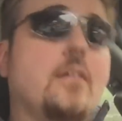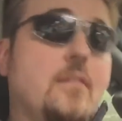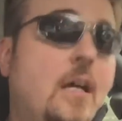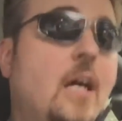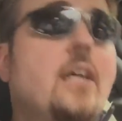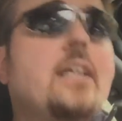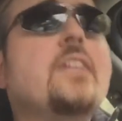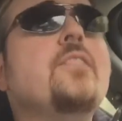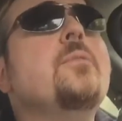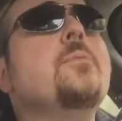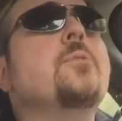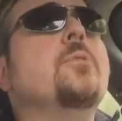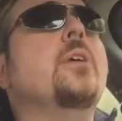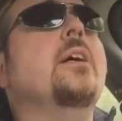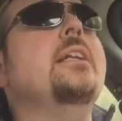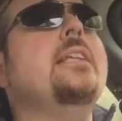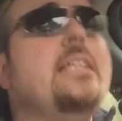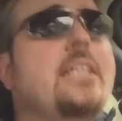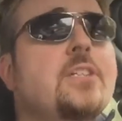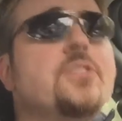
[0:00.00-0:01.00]
I'll give him
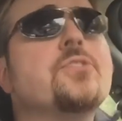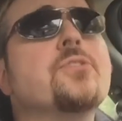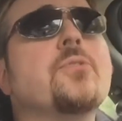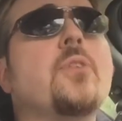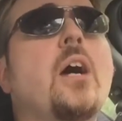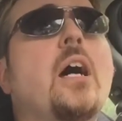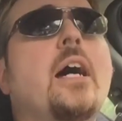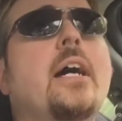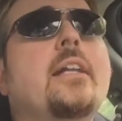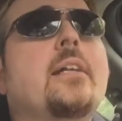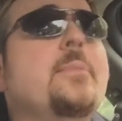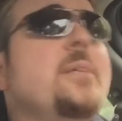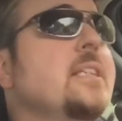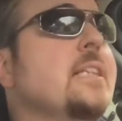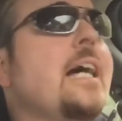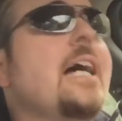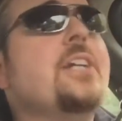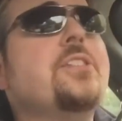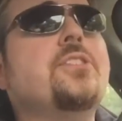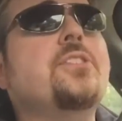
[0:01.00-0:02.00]
credit, he's tried. I mean,
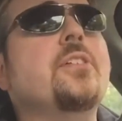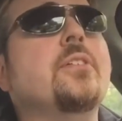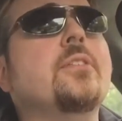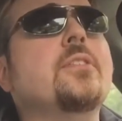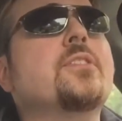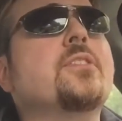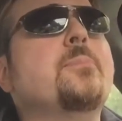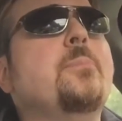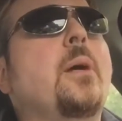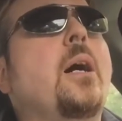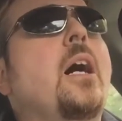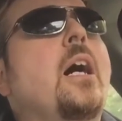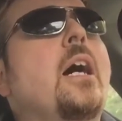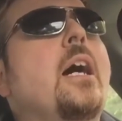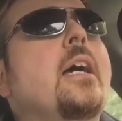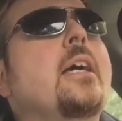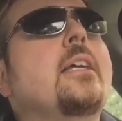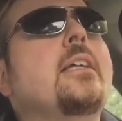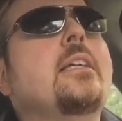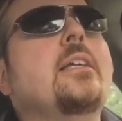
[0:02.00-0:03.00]
last year in
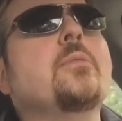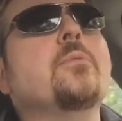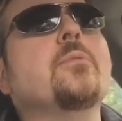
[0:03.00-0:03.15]
Spy, he